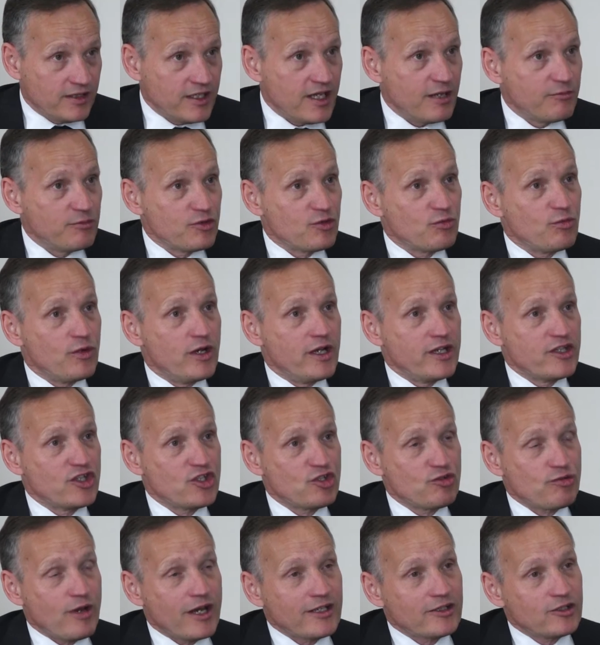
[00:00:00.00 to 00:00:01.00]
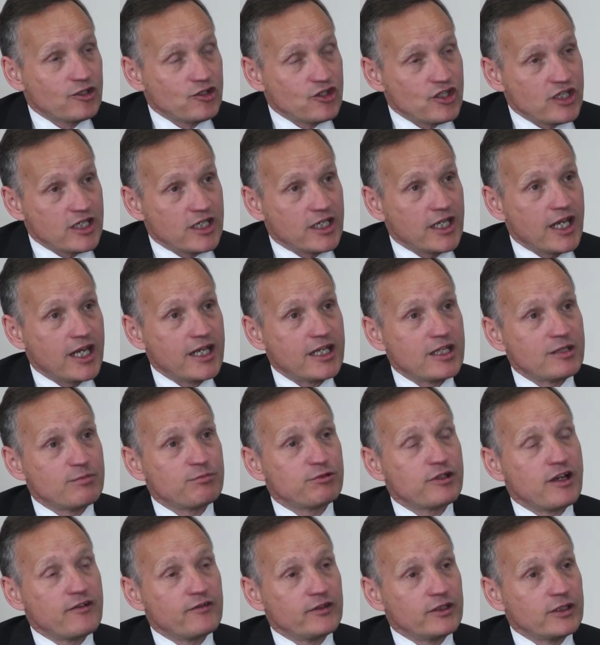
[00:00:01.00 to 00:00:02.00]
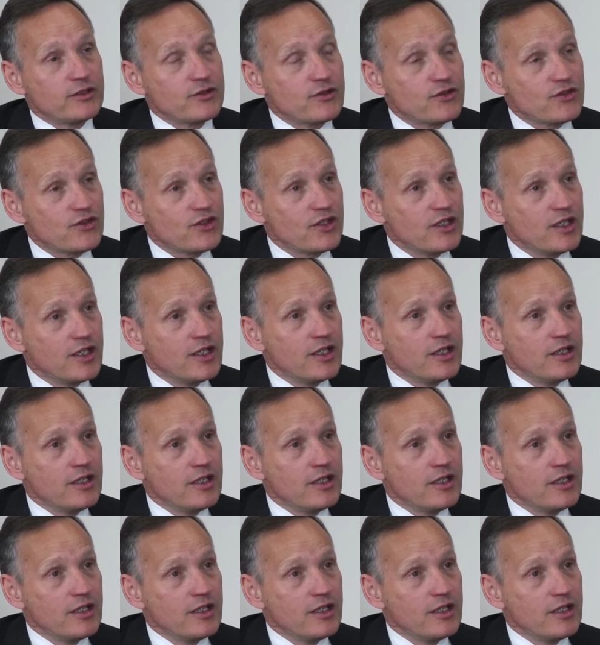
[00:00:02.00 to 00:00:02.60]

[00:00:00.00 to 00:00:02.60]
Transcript: That was why strategy gained prevalence.